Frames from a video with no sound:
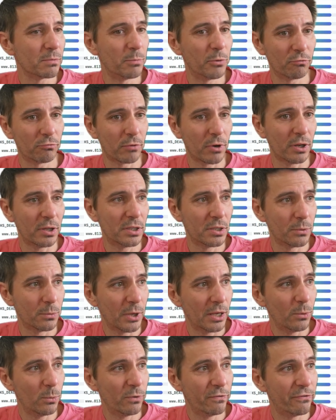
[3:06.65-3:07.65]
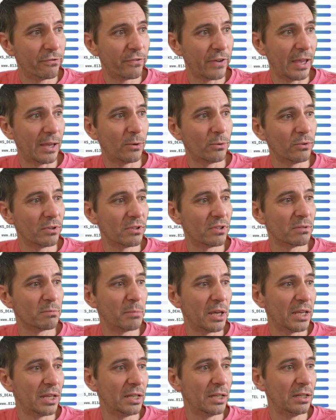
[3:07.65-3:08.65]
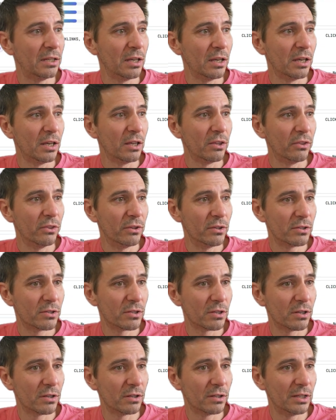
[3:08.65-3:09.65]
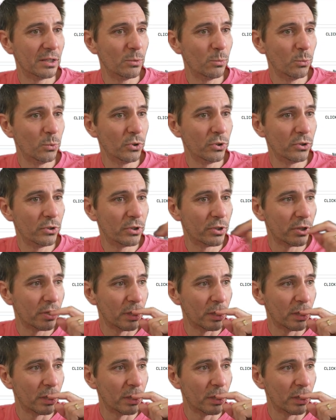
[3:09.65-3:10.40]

but right away we've found a domain that certainly would